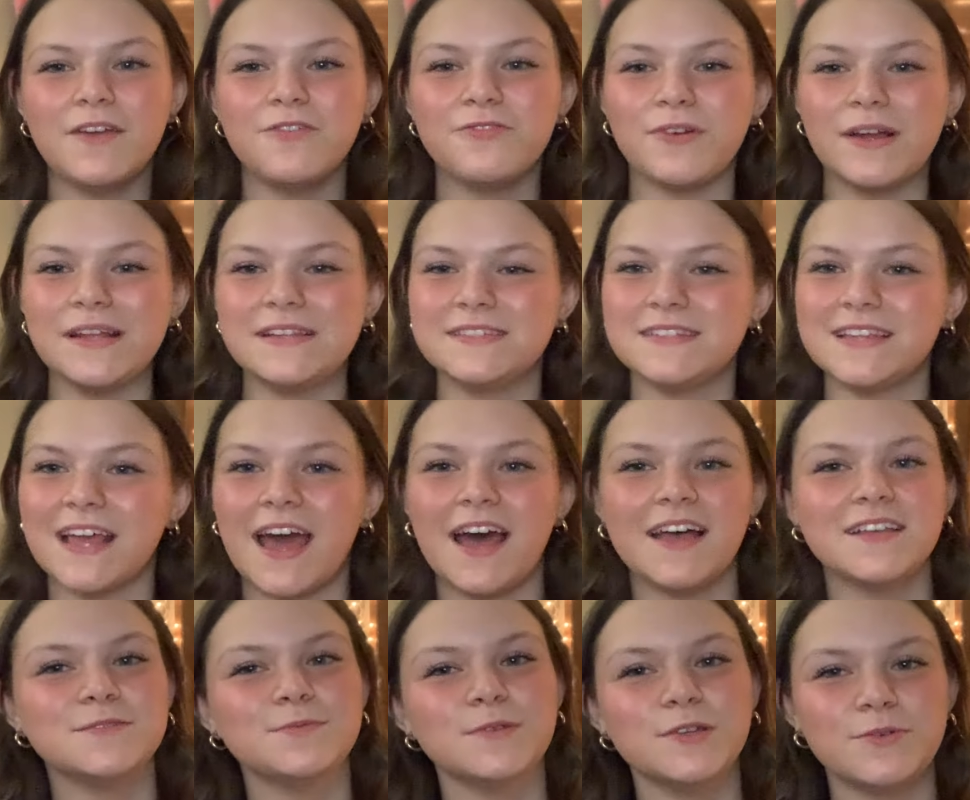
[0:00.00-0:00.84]
friends to
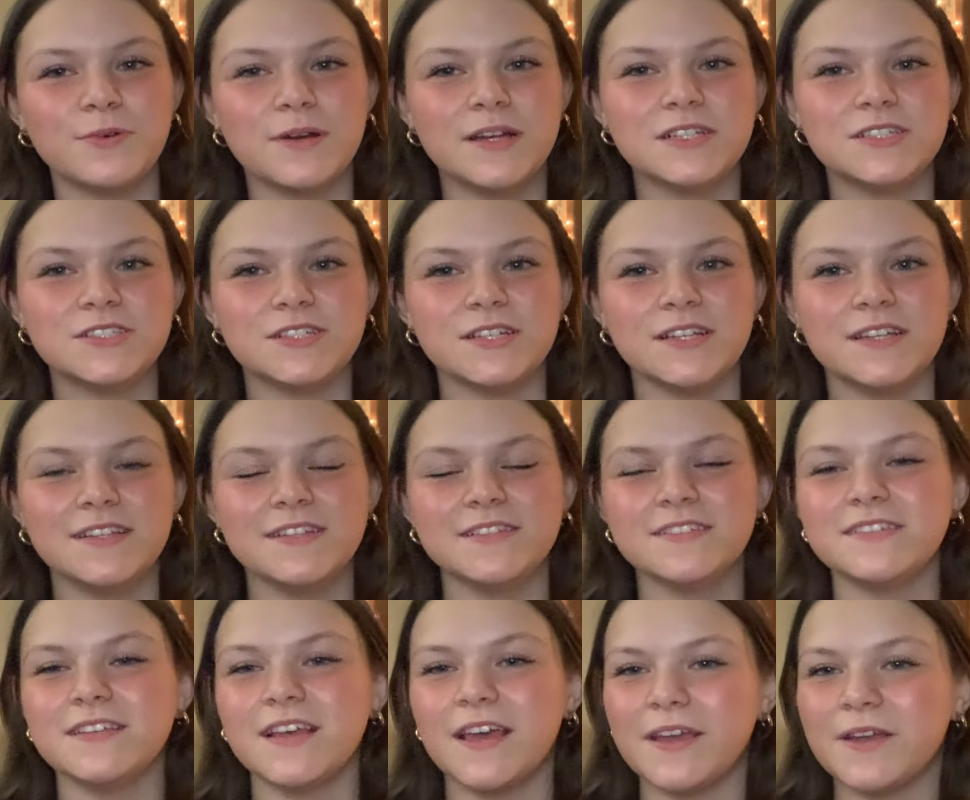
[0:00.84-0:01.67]
ask me
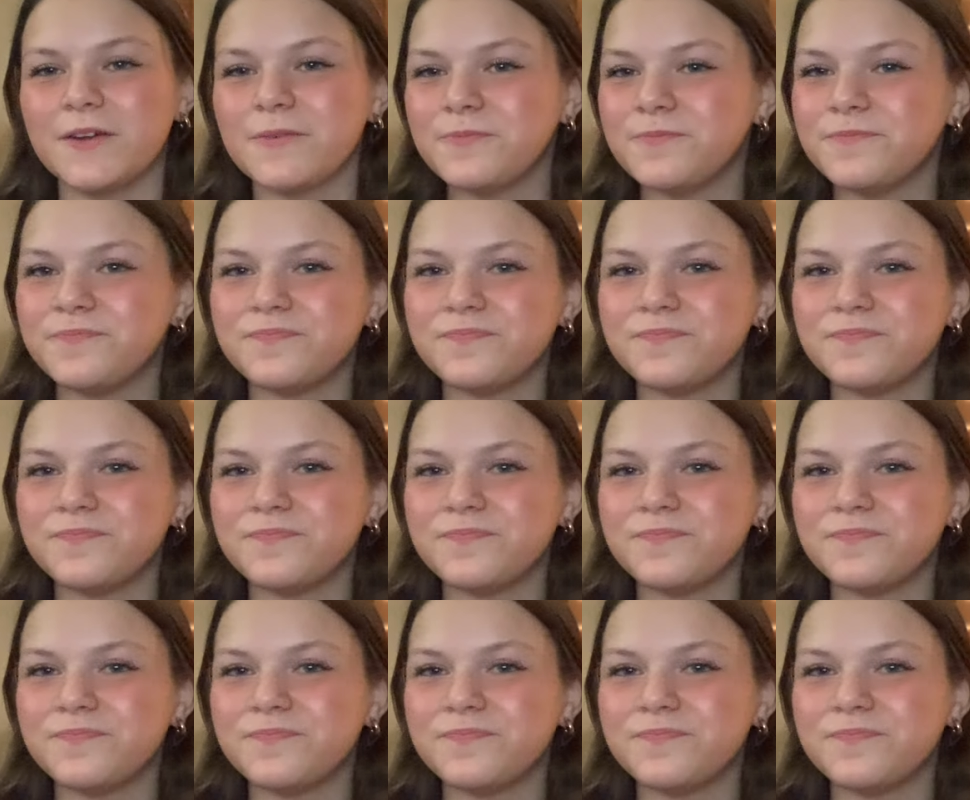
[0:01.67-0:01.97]
questions, like